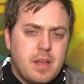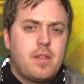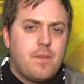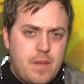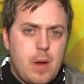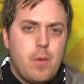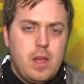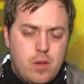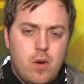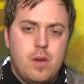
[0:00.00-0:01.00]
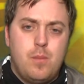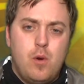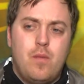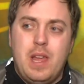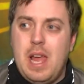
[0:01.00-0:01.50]
It's a very good
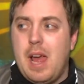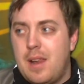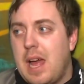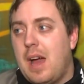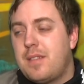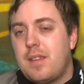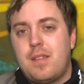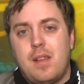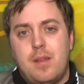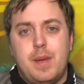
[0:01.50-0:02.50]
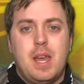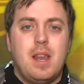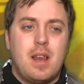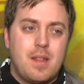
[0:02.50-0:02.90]
movie, and as I said in the beginning,